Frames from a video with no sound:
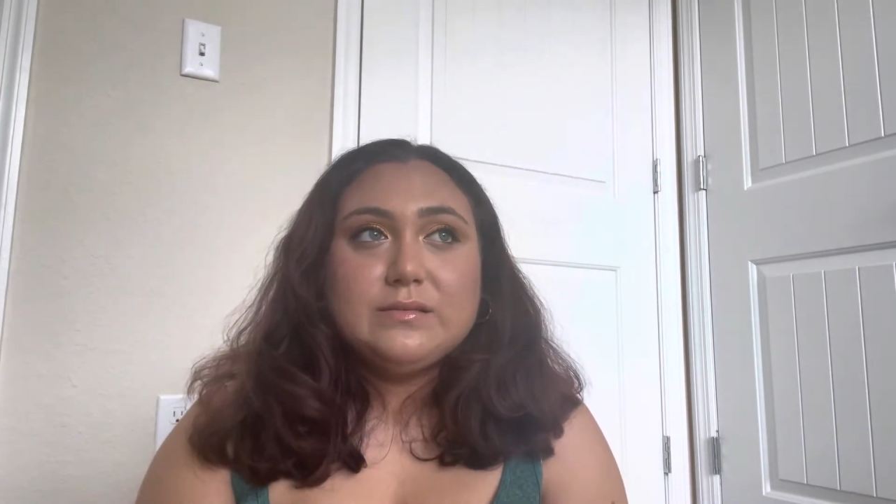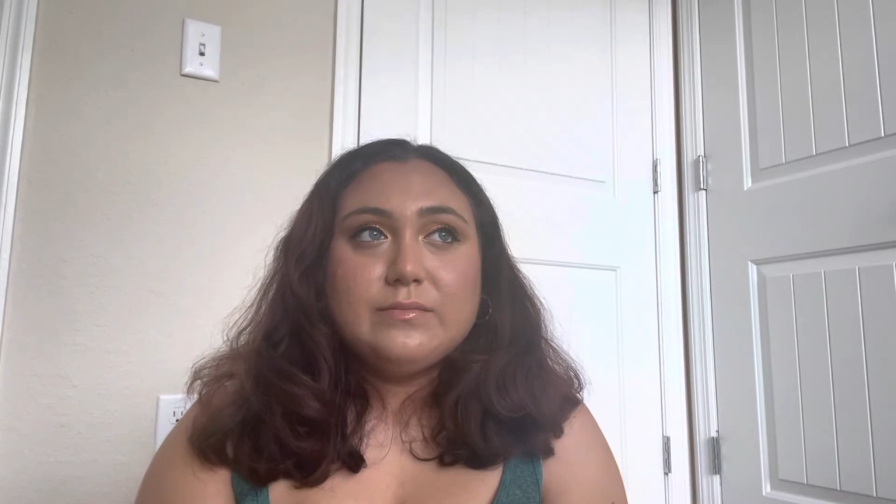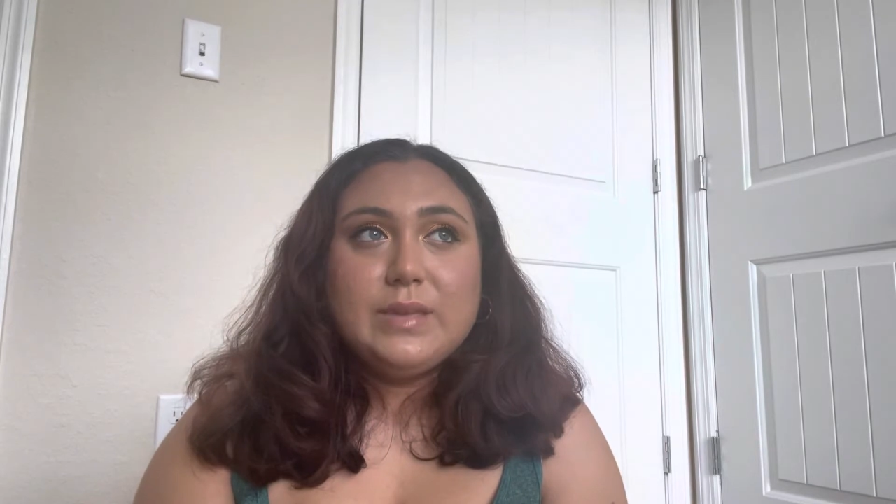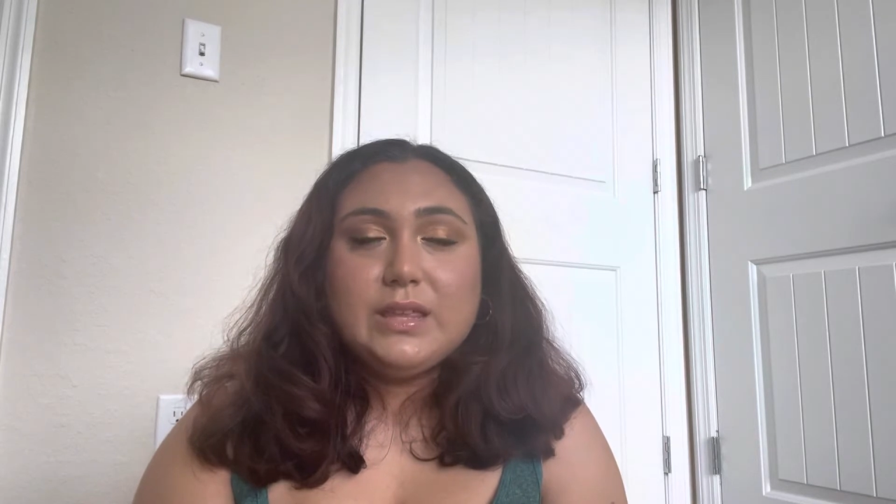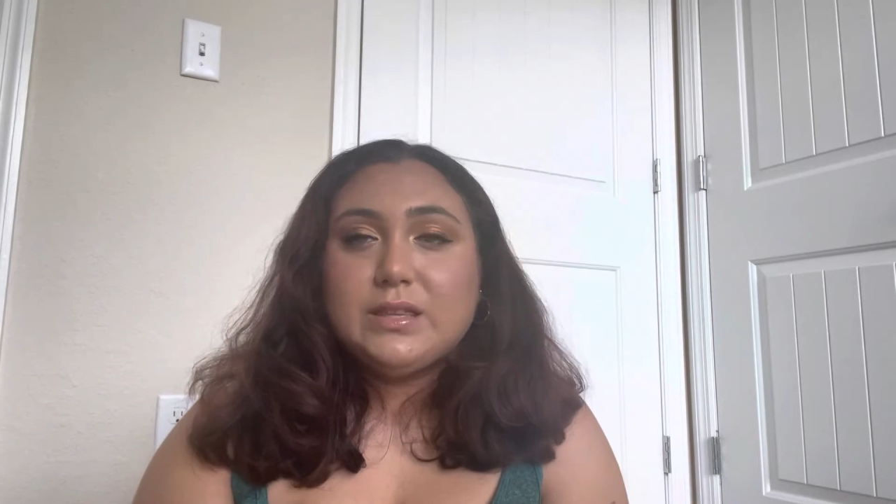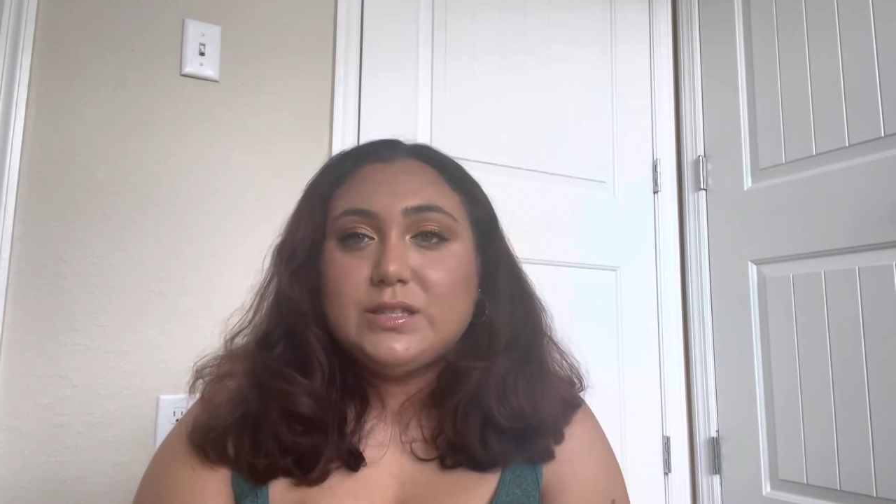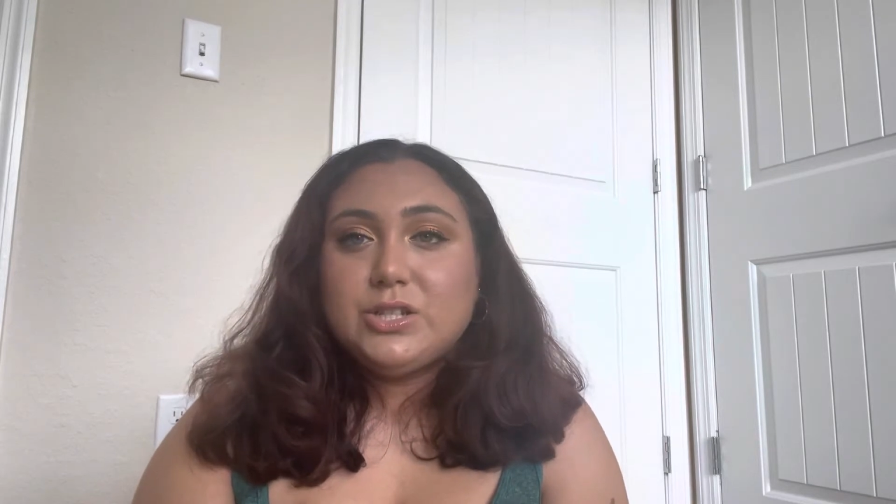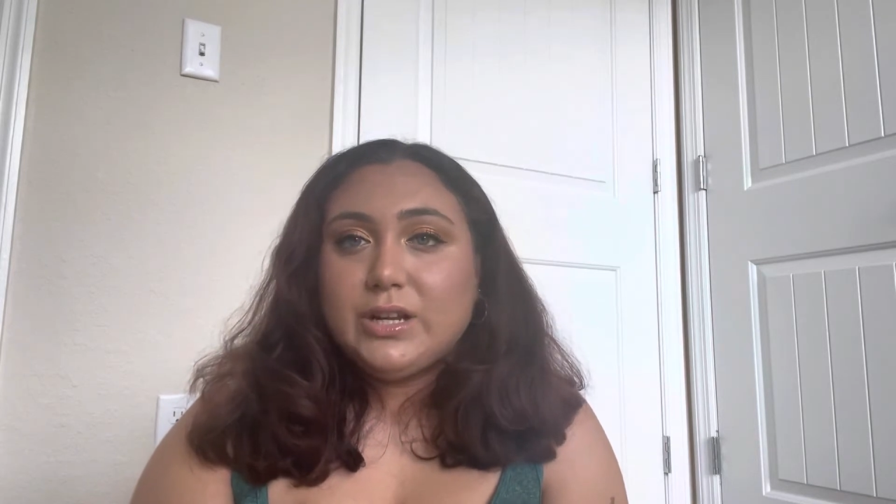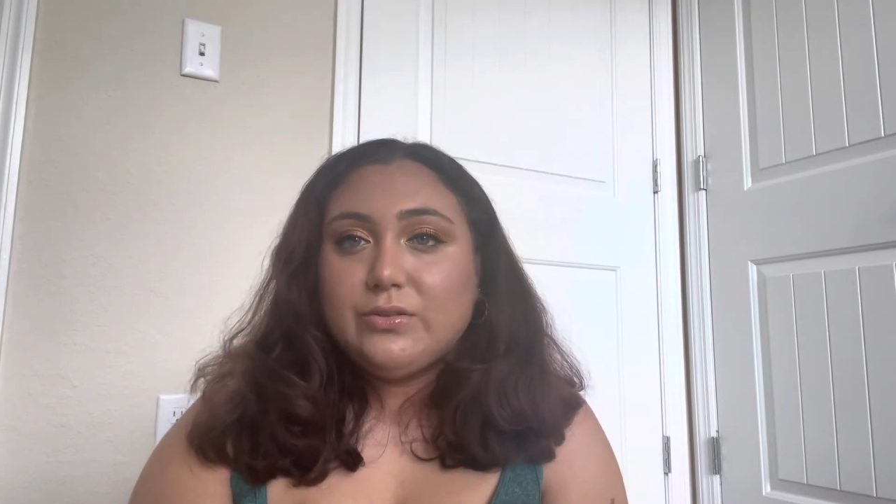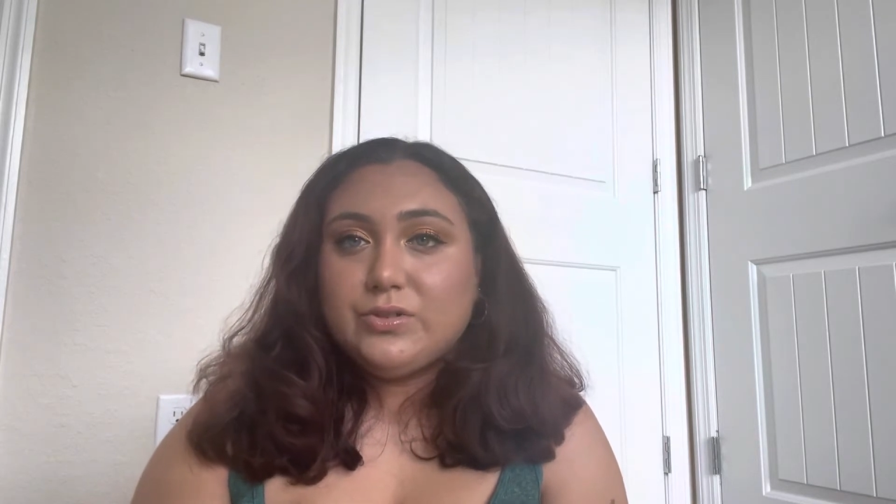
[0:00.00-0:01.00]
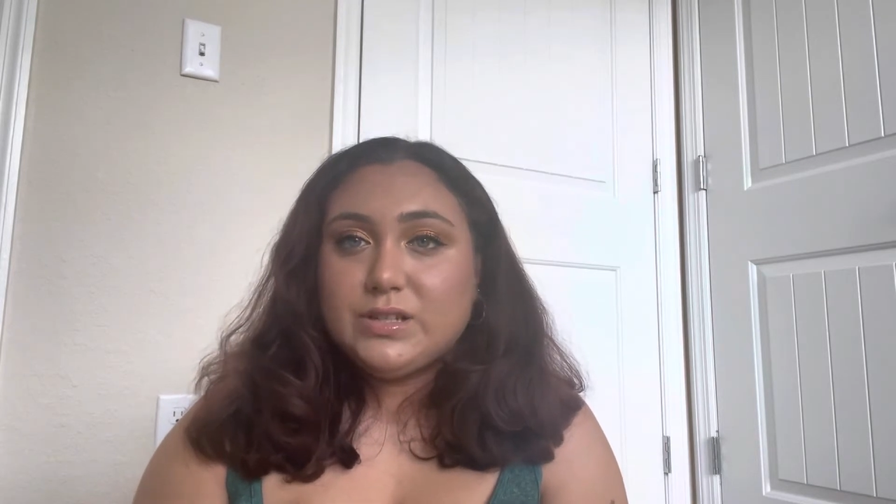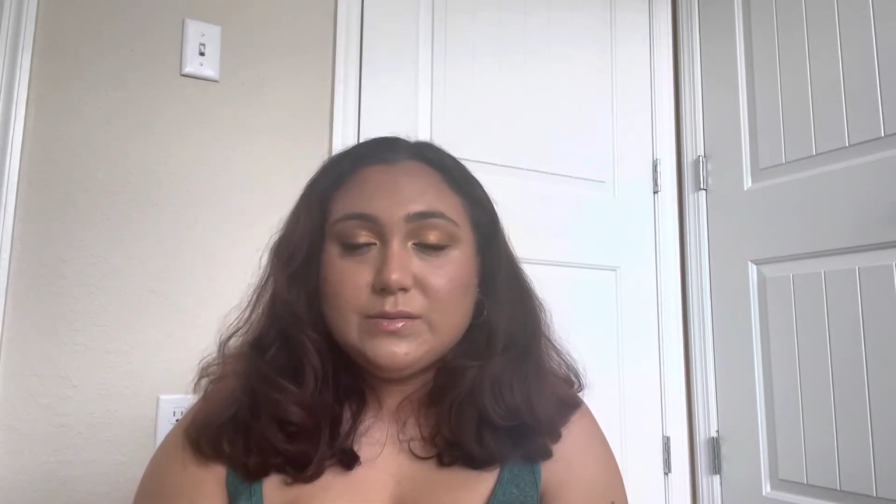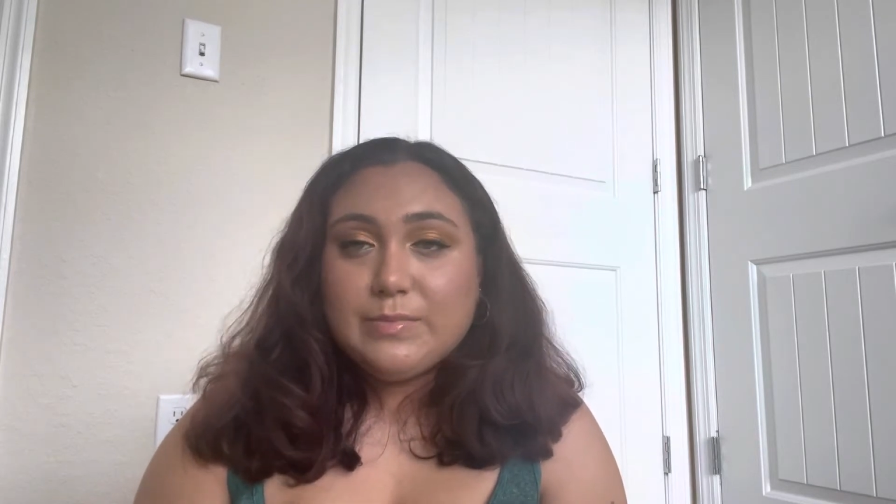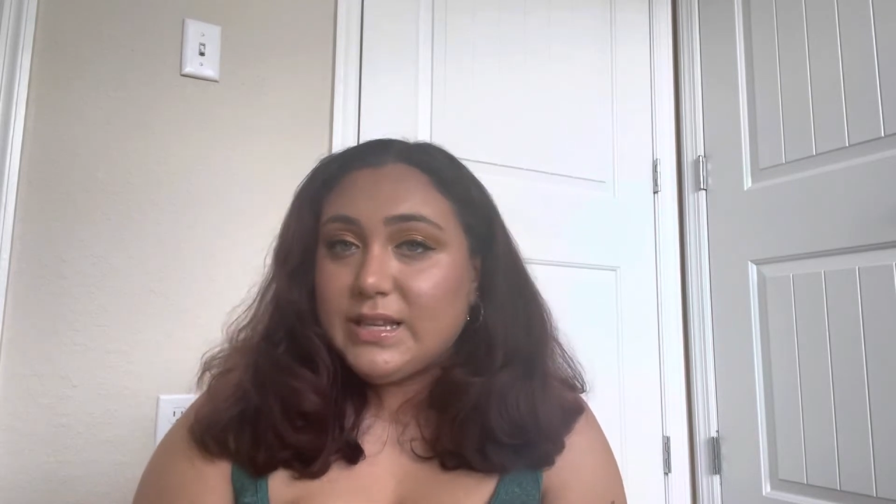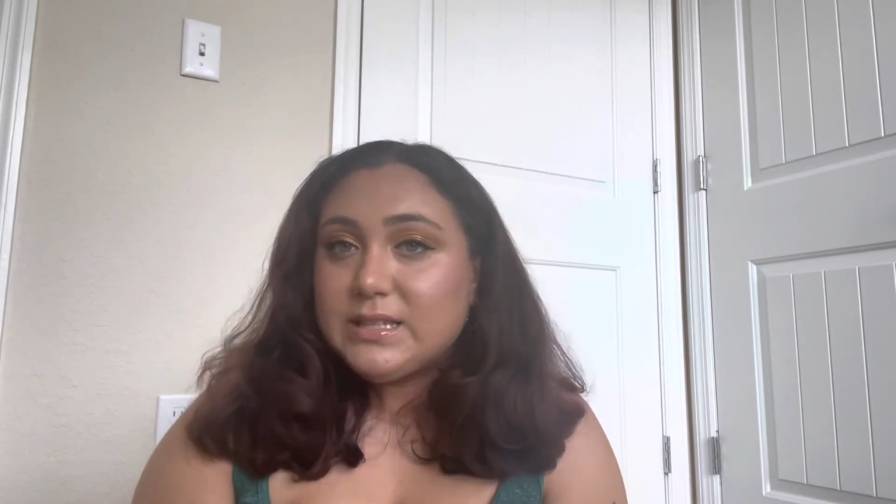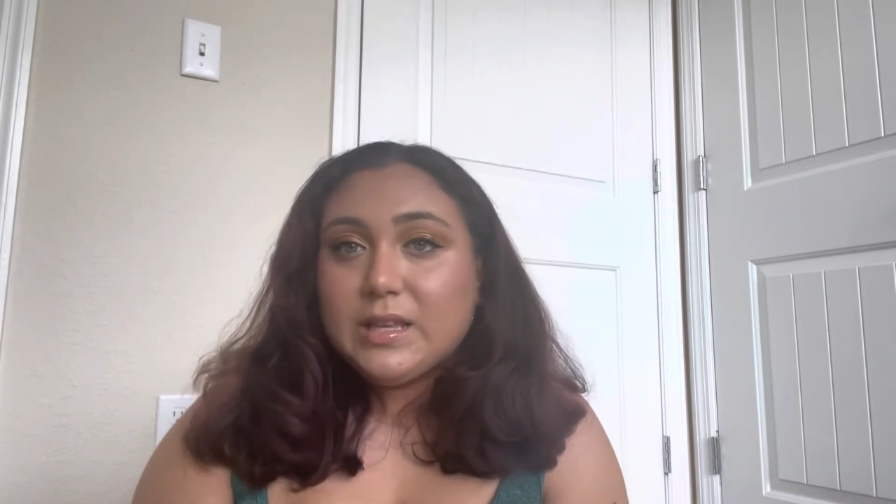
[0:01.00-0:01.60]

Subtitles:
make this channel just basically